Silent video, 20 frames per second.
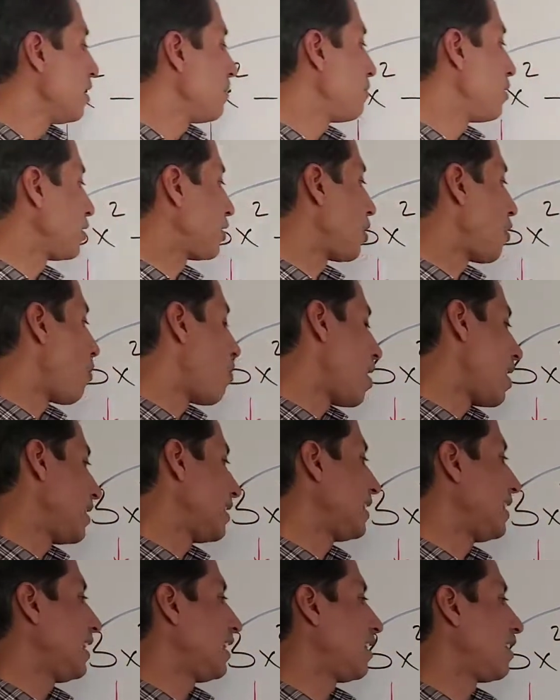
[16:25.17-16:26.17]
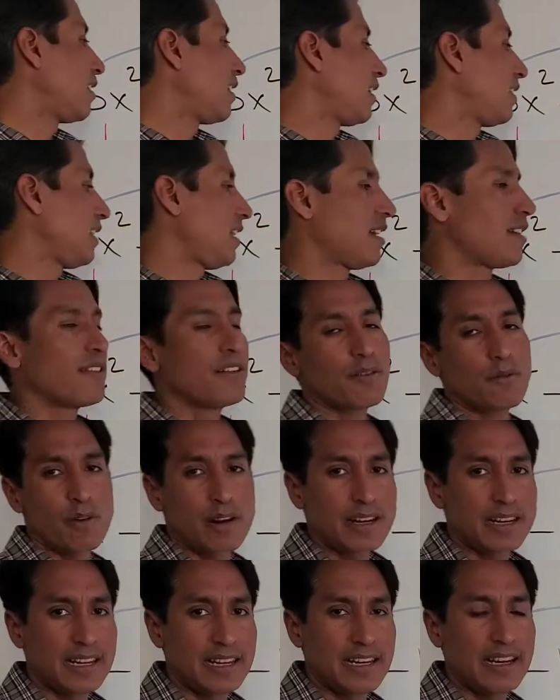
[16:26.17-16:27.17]
put the 1 here and the other
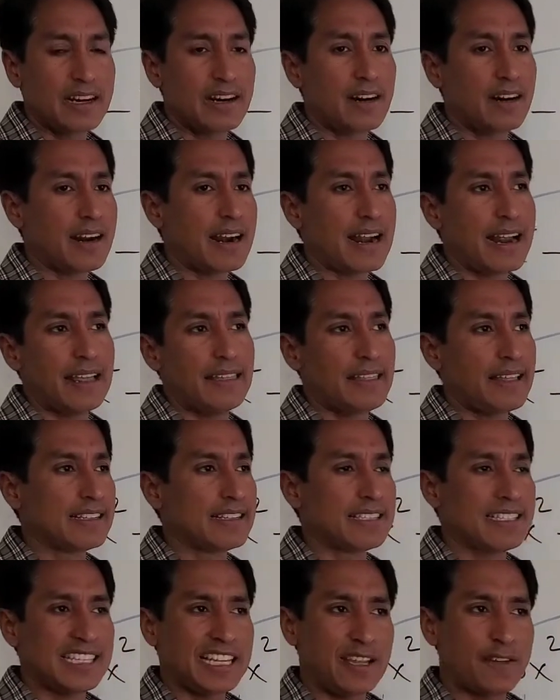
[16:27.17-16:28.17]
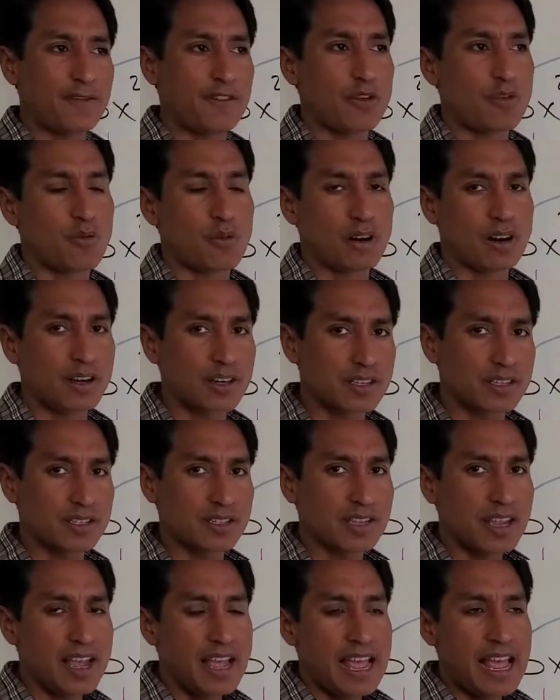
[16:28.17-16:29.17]
one here, and then see if it works,
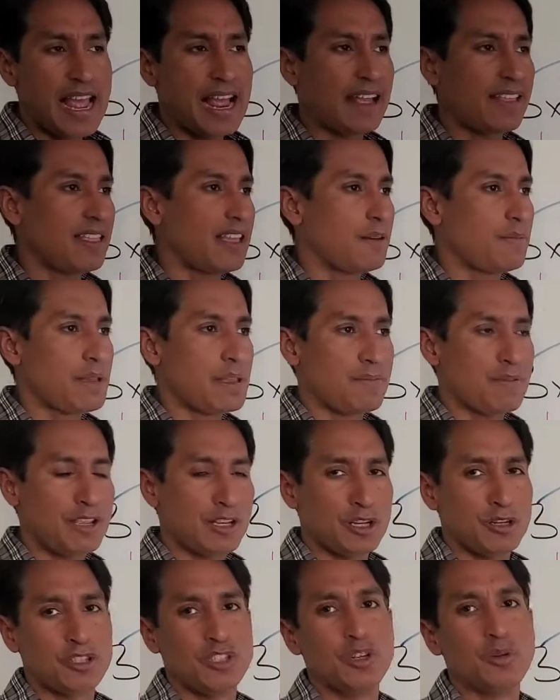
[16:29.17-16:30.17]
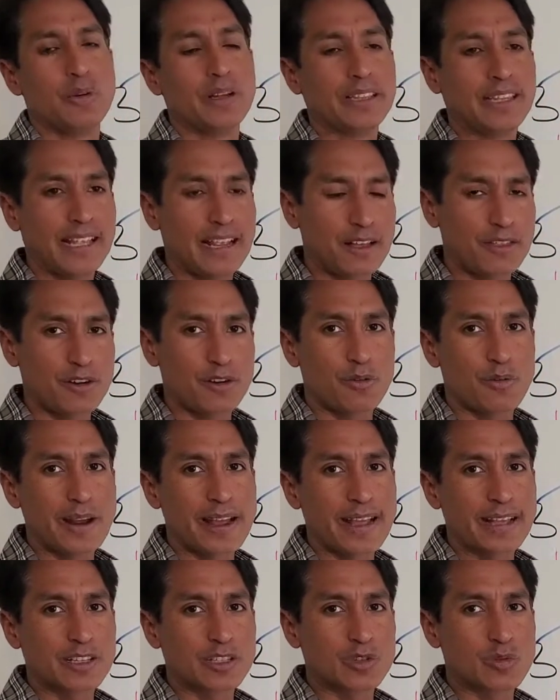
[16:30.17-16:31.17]
and then maybe do it the other
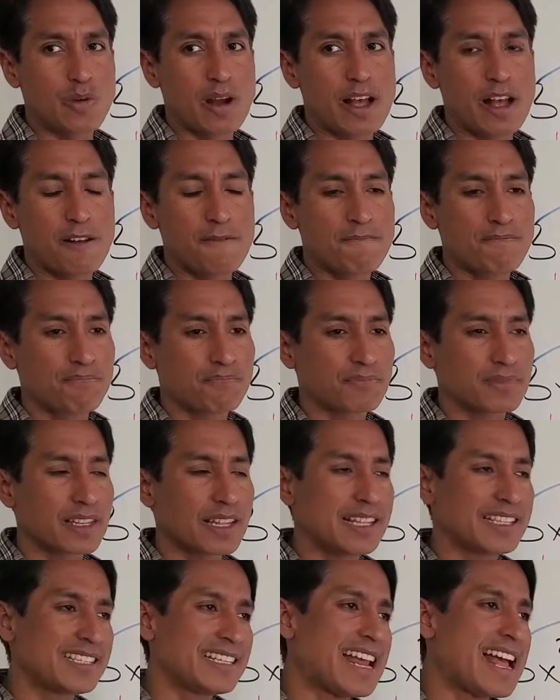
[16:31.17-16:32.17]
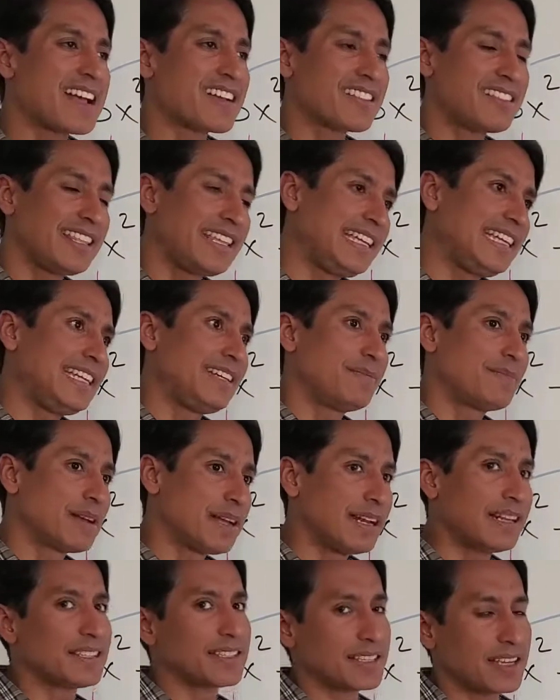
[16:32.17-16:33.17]
way as well. It's not clean,
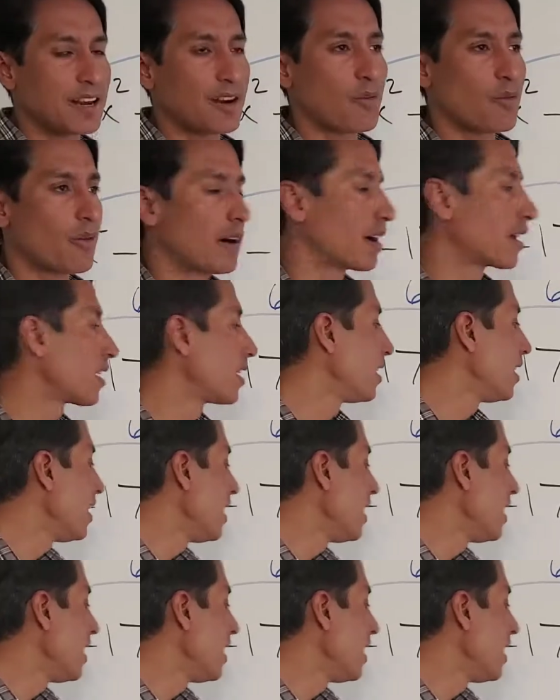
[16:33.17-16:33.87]
but it's going to work.